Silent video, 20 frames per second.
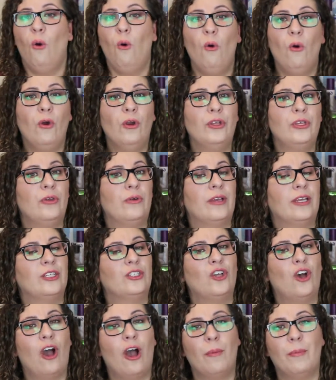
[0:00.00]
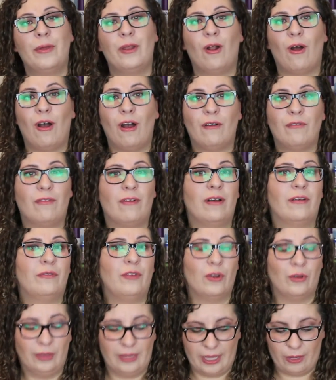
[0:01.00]
or you can top it off of
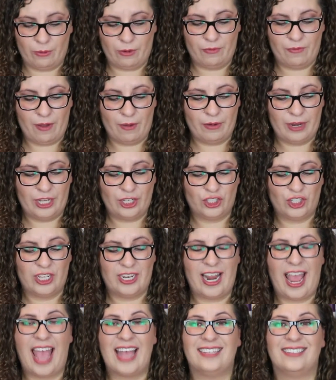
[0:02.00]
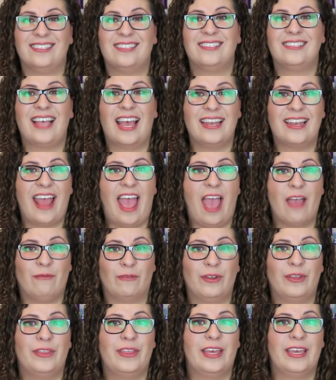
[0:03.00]
your liquid foundation and set
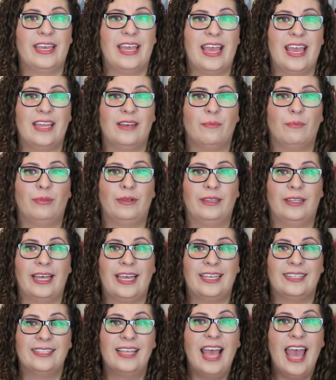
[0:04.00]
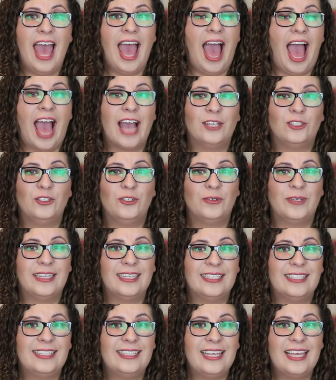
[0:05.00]
everything in place. As you
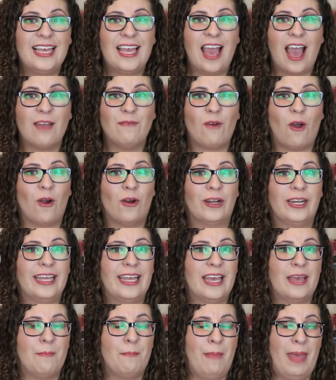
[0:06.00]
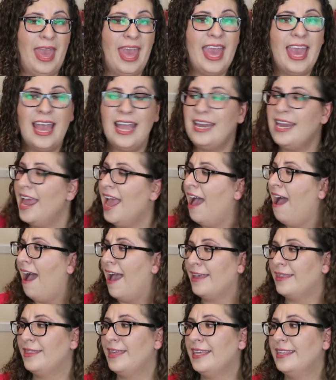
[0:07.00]
can see, I've already hit pan.
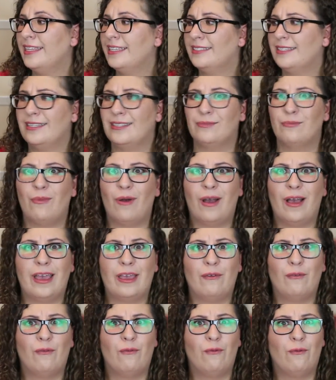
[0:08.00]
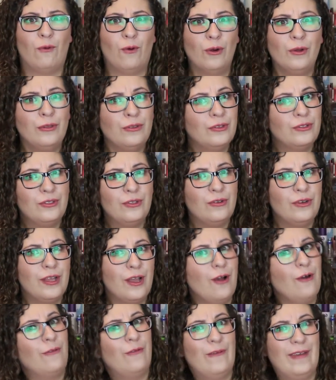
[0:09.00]
I think this is my fourth
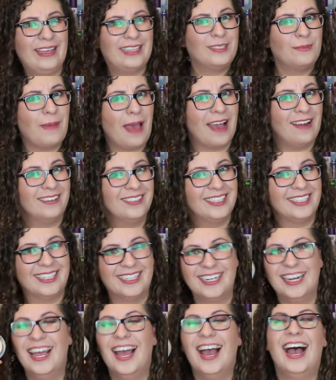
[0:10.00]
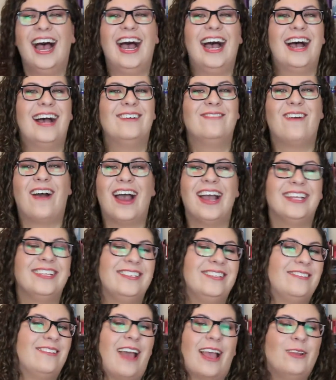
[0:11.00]
Studio Fix Powder.
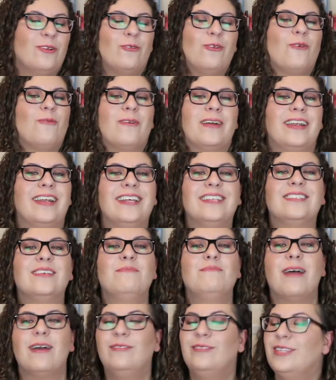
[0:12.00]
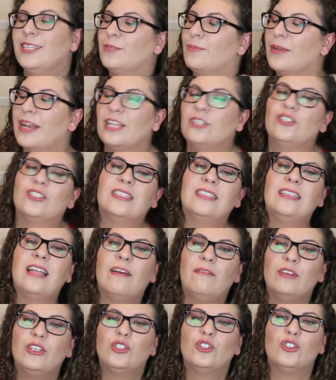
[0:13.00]
I don't know what it is about this, but I just
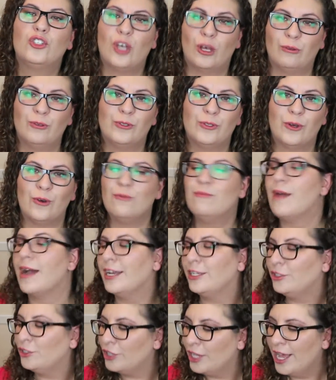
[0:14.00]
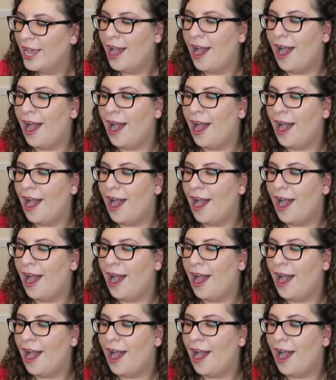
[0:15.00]
love it so, so much.